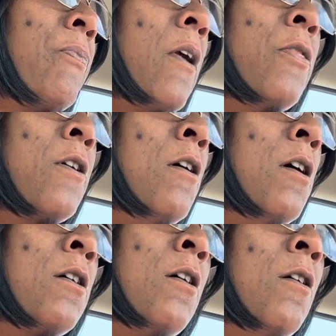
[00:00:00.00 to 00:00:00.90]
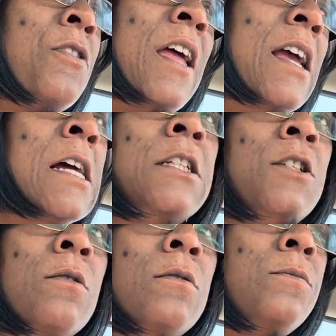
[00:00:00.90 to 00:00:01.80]
the car called the
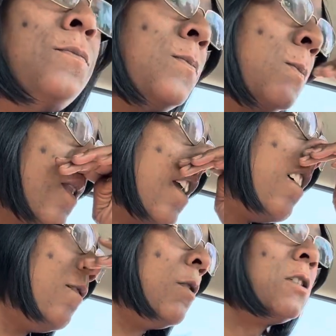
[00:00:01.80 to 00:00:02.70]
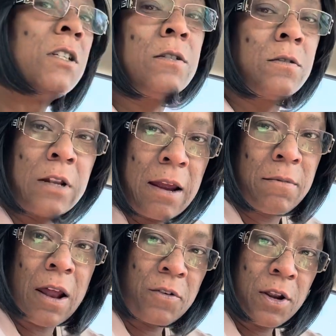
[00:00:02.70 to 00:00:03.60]
Edsel, which is named
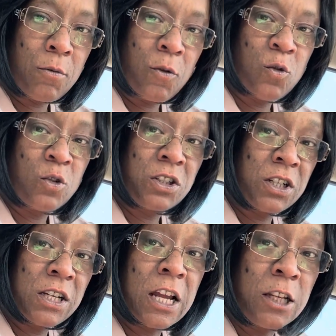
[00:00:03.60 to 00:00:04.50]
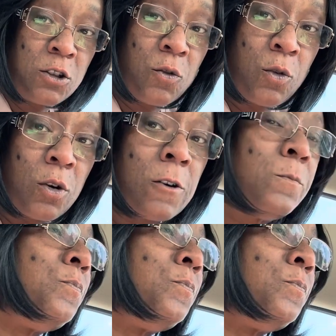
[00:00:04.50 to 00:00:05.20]
after Henry Ford's son, Edsel Ford.